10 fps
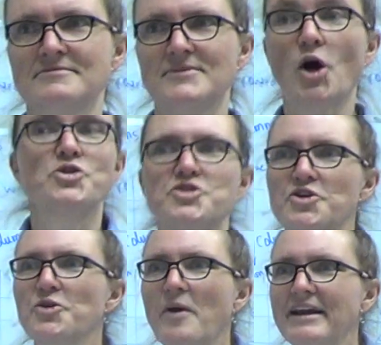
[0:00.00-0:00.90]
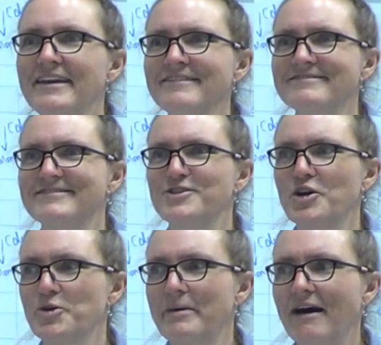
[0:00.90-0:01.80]
Are you sure you're ready? You got
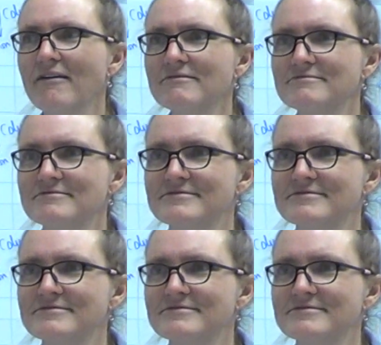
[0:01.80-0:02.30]
your bell?